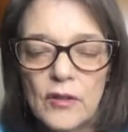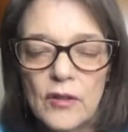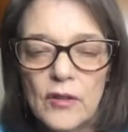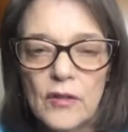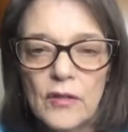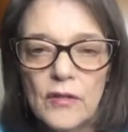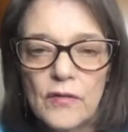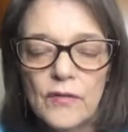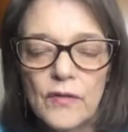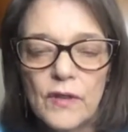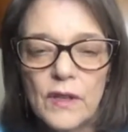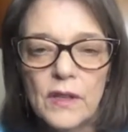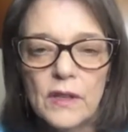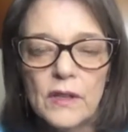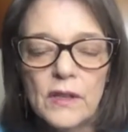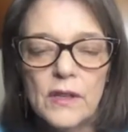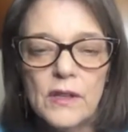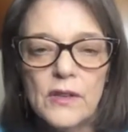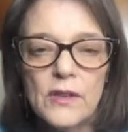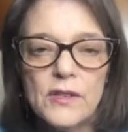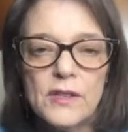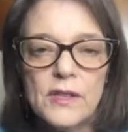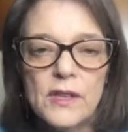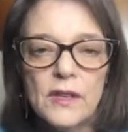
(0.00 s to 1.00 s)
Feeling
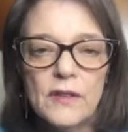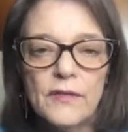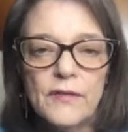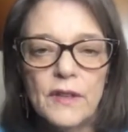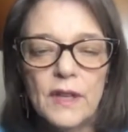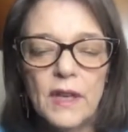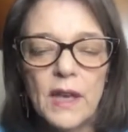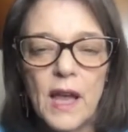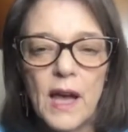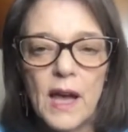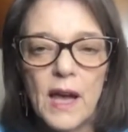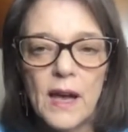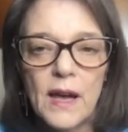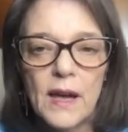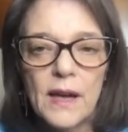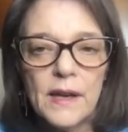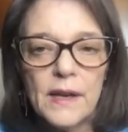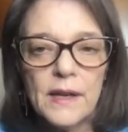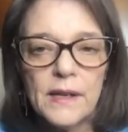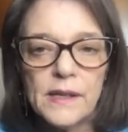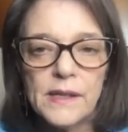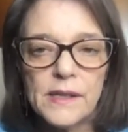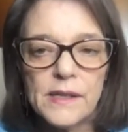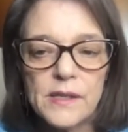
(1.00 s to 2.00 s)
yourself
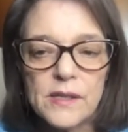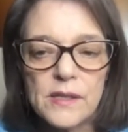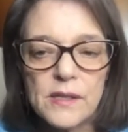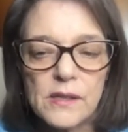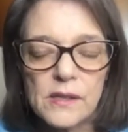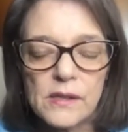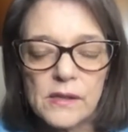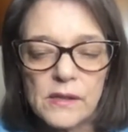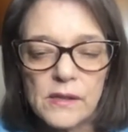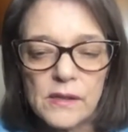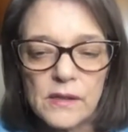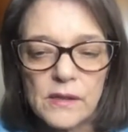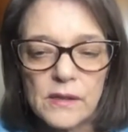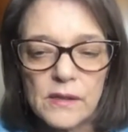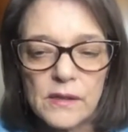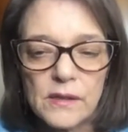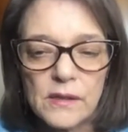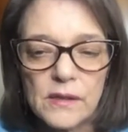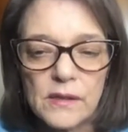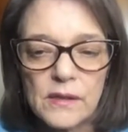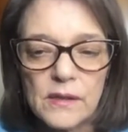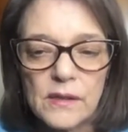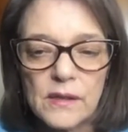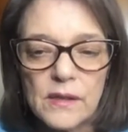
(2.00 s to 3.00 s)
aligned,
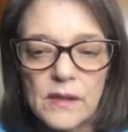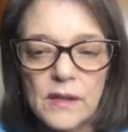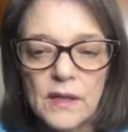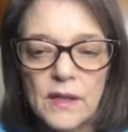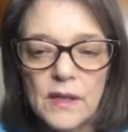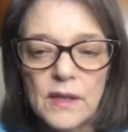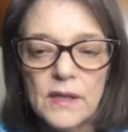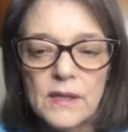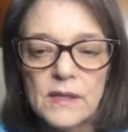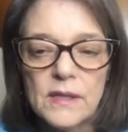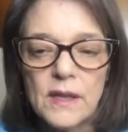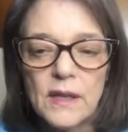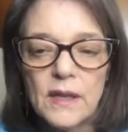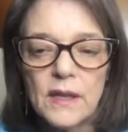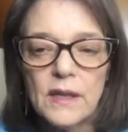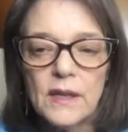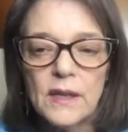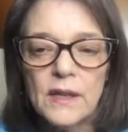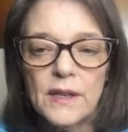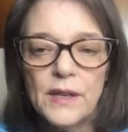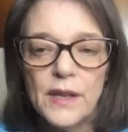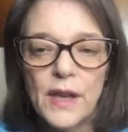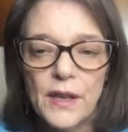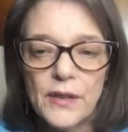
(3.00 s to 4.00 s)
taking
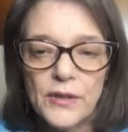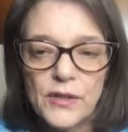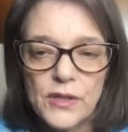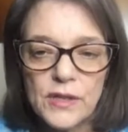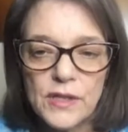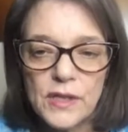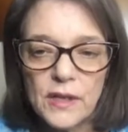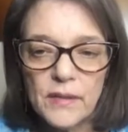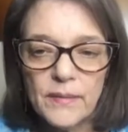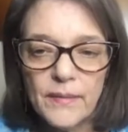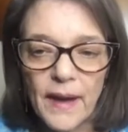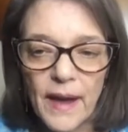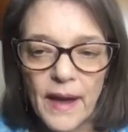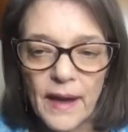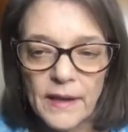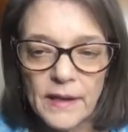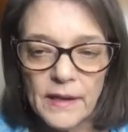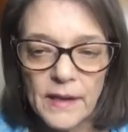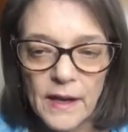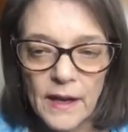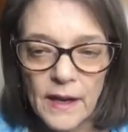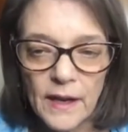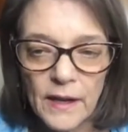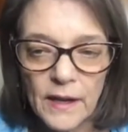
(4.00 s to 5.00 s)
another deep
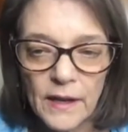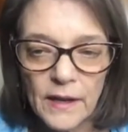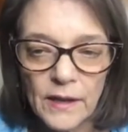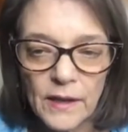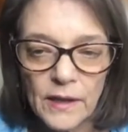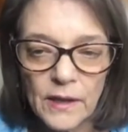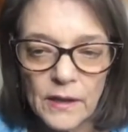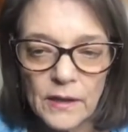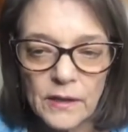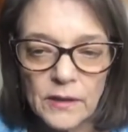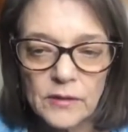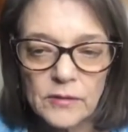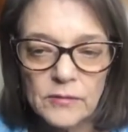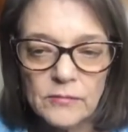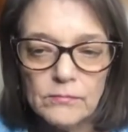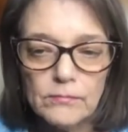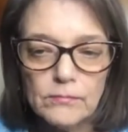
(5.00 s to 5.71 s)
inhale